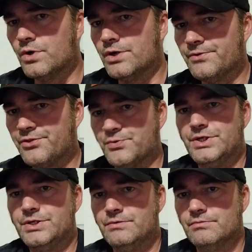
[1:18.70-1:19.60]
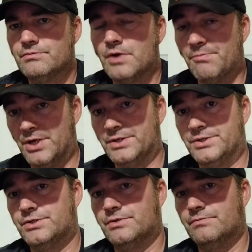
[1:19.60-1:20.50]
One, three, a
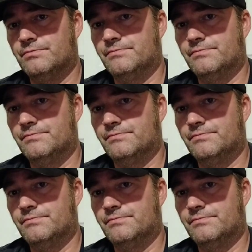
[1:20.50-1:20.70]
bunch.